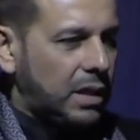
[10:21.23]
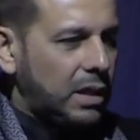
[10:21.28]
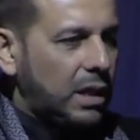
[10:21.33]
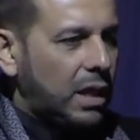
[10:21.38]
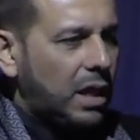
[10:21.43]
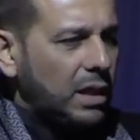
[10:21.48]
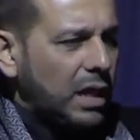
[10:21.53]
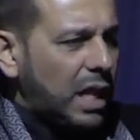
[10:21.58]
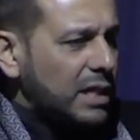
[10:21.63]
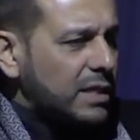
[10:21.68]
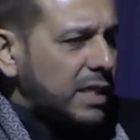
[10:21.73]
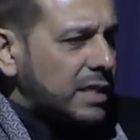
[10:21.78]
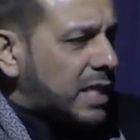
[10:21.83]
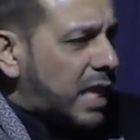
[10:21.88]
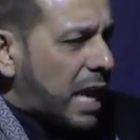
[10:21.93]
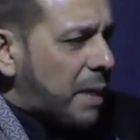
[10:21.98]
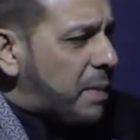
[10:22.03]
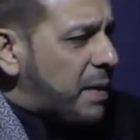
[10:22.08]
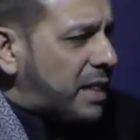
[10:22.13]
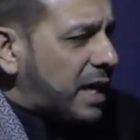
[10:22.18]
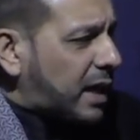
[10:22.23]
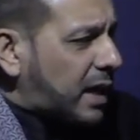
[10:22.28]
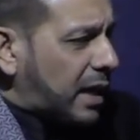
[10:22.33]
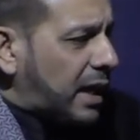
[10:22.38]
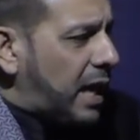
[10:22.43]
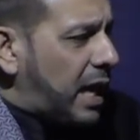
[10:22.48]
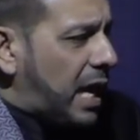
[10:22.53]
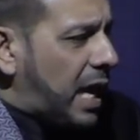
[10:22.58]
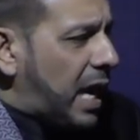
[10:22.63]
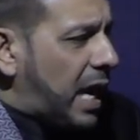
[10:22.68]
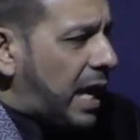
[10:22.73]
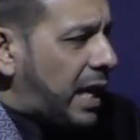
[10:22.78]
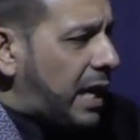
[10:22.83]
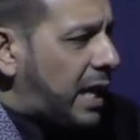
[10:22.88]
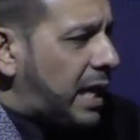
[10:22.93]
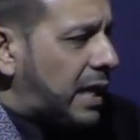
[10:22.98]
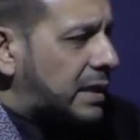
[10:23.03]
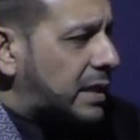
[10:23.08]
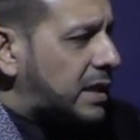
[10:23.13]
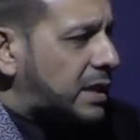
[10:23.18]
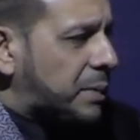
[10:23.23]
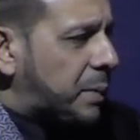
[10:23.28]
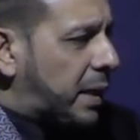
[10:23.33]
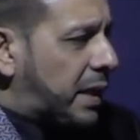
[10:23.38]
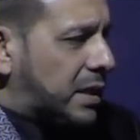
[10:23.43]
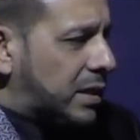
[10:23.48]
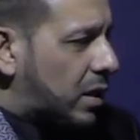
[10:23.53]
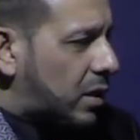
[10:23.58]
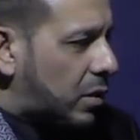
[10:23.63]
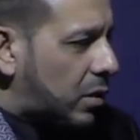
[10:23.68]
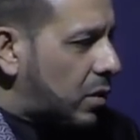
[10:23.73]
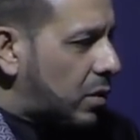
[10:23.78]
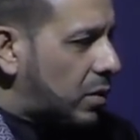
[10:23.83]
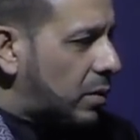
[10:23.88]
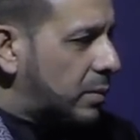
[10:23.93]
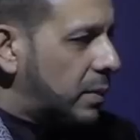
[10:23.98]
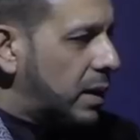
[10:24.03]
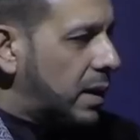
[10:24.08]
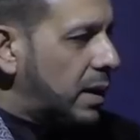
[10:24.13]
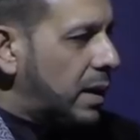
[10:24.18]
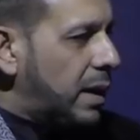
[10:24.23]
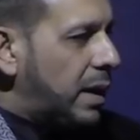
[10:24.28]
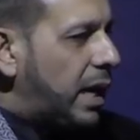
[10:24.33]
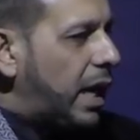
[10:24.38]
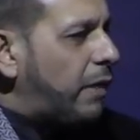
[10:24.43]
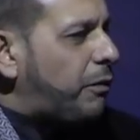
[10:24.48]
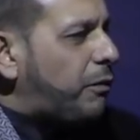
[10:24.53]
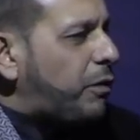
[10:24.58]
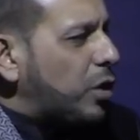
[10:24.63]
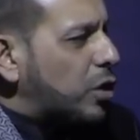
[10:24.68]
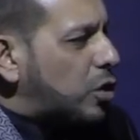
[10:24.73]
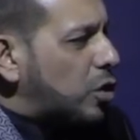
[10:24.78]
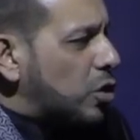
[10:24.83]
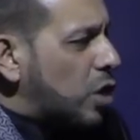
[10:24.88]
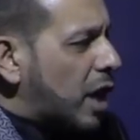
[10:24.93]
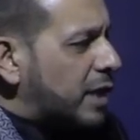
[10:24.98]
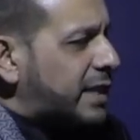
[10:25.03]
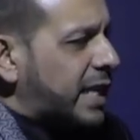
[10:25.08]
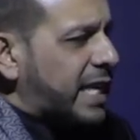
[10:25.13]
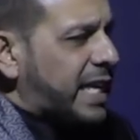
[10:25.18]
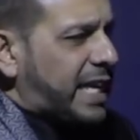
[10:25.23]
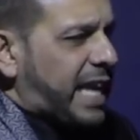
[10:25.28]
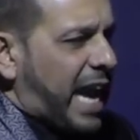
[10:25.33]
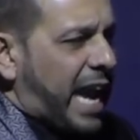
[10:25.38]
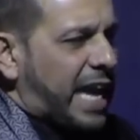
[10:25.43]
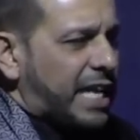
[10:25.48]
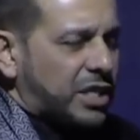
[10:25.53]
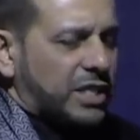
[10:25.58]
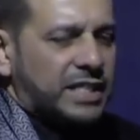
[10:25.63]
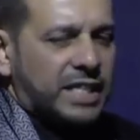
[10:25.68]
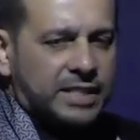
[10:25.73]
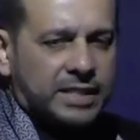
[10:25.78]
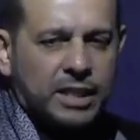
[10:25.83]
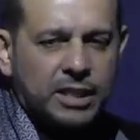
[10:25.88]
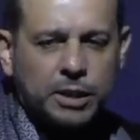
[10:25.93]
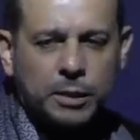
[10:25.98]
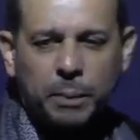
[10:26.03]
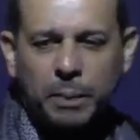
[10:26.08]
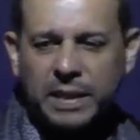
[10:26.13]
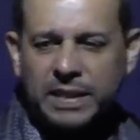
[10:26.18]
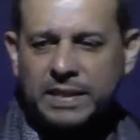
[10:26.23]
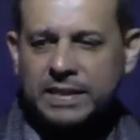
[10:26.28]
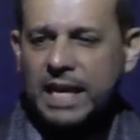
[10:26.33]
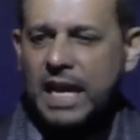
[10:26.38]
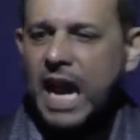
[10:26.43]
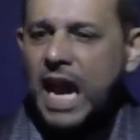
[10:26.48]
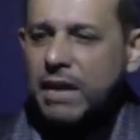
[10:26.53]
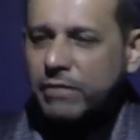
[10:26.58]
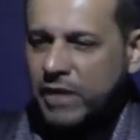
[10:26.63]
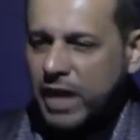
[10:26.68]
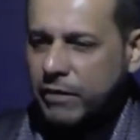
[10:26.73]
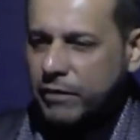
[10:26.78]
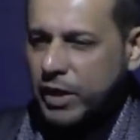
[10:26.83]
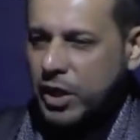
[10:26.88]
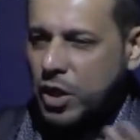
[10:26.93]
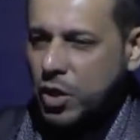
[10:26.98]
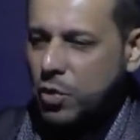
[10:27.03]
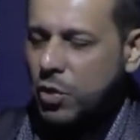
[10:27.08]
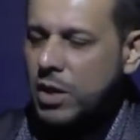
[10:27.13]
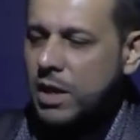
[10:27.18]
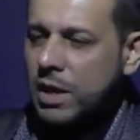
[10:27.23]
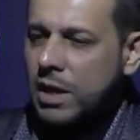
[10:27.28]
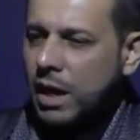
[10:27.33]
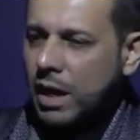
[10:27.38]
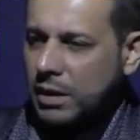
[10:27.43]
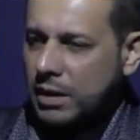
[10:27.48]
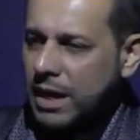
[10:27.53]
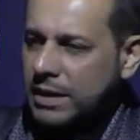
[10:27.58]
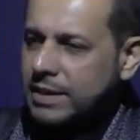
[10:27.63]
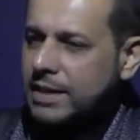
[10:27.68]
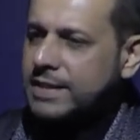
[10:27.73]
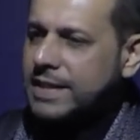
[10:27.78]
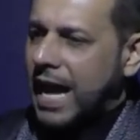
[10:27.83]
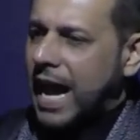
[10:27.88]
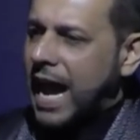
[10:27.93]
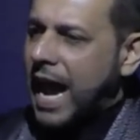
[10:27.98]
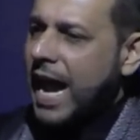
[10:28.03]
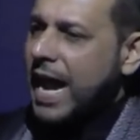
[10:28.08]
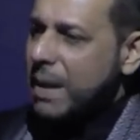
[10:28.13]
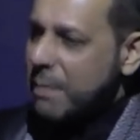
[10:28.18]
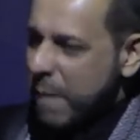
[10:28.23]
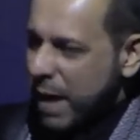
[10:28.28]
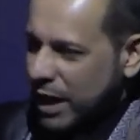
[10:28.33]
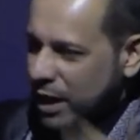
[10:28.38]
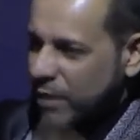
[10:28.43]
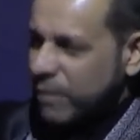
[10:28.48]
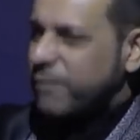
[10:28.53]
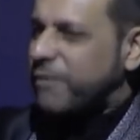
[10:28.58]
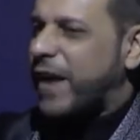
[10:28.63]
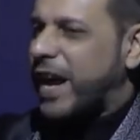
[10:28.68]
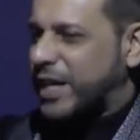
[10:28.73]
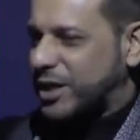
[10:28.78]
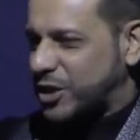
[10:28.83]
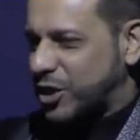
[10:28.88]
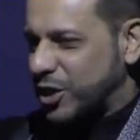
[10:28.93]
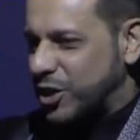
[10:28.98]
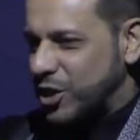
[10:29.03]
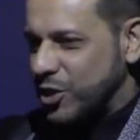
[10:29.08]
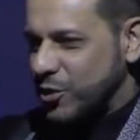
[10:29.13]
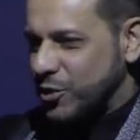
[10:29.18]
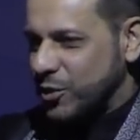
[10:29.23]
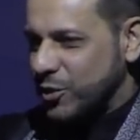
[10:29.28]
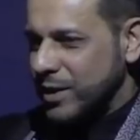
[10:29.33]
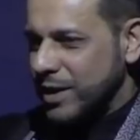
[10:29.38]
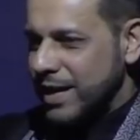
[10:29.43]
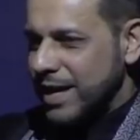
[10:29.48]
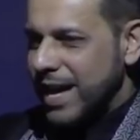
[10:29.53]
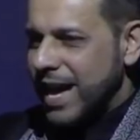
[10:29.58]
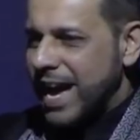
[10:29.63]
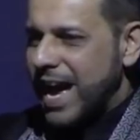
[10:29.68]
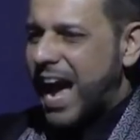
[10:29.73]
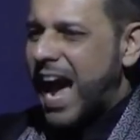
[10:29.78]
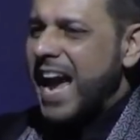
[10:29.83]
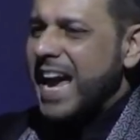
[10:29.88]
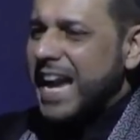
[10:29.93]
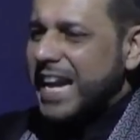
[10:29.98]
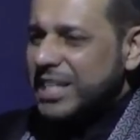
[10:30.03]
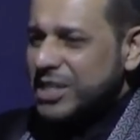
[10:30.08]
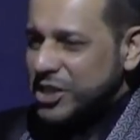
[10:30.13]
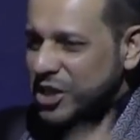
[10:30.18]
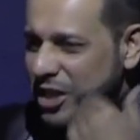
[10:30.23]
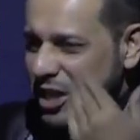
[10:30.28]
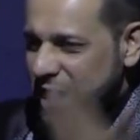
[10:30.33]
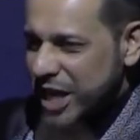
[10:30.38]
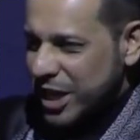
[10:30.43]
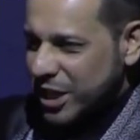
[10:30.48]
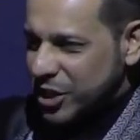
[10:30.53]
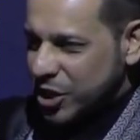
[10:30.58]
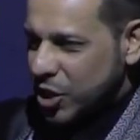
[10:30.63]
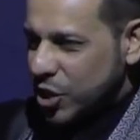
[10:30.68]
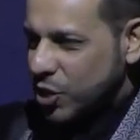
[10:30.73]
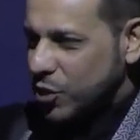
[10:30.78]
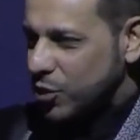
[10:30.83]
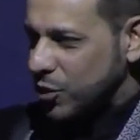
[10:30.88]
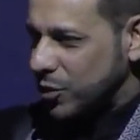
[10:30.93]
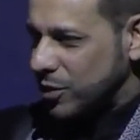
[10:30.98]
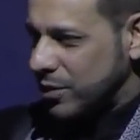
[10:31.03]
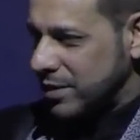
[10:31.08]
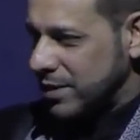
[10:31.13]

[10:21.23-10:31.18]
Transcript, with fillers: Allah says, Allah bi dhikrillahi tatma'innul qulub. If you do not engage in these disciplines that I've given you, Allah says, I manufactured you. I engineered you.